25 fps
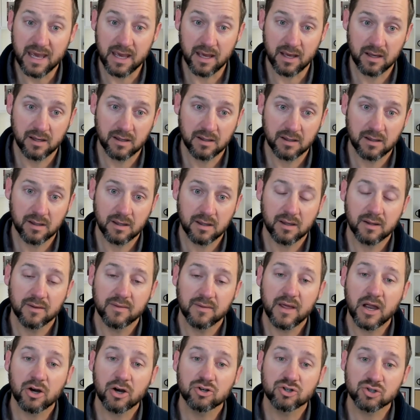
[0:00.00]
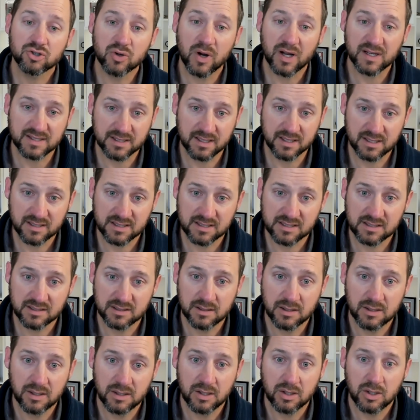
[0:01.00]
B, they are
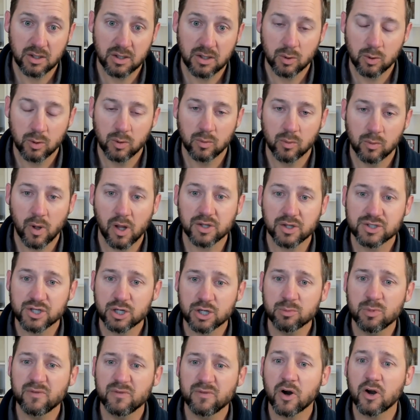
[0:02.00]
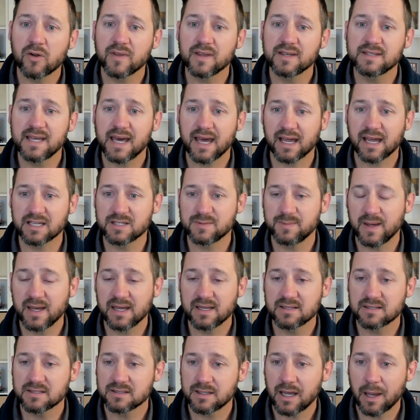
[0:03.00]
trustless. While a term of art in the tech
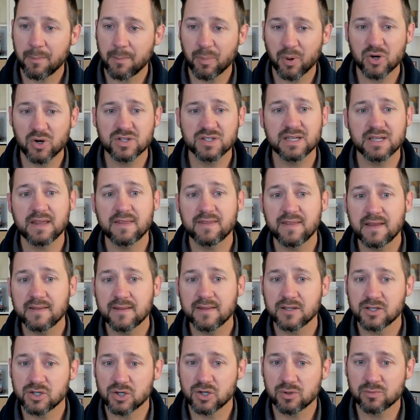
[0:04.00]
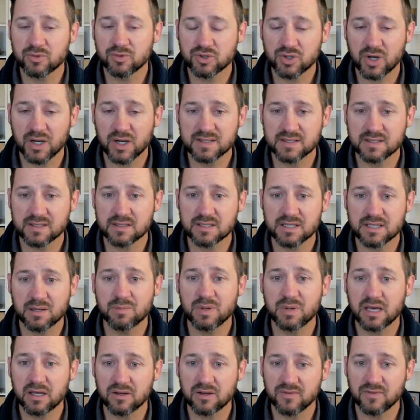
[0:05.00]
space, I personally think the term trustless
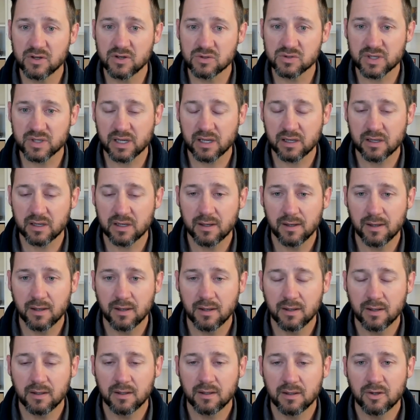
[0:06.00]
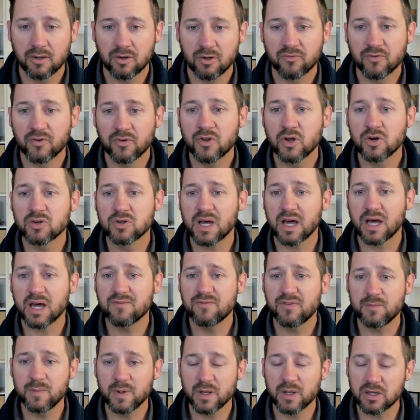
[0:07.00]
can be confusing. For those
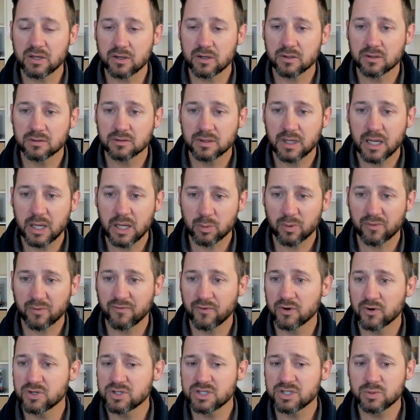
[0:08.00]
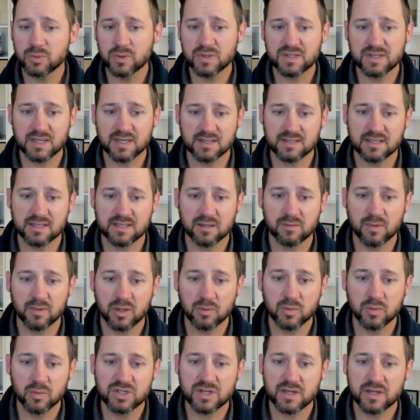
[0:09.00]
unfamiliar, it refers to a
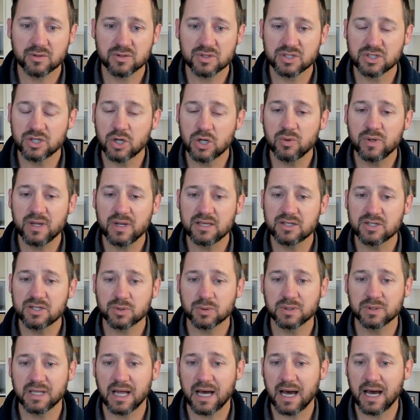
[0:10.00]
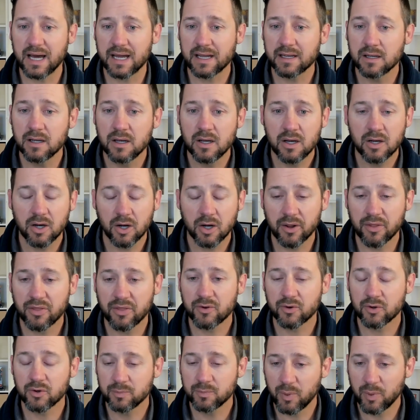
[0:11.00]
system in which there is no need to rely on
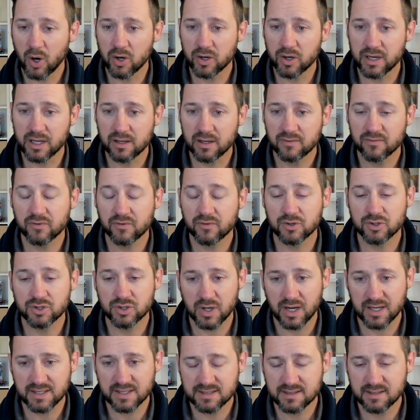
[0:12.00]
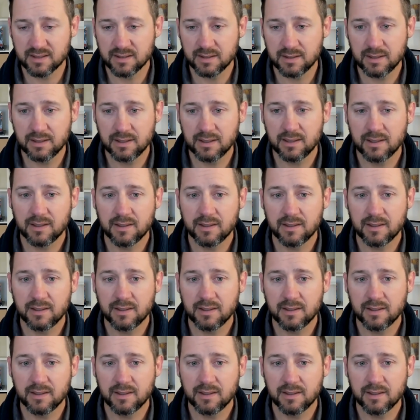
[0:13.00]
a third party for trust.